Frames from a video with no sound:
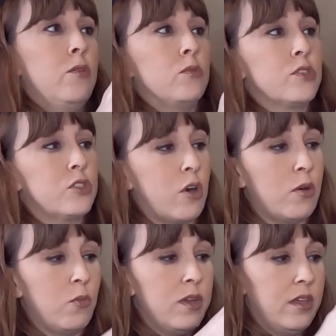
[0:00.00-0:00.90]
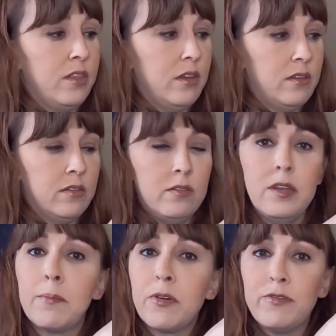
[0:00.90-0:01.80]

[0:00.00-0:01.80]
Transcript: we'll start with number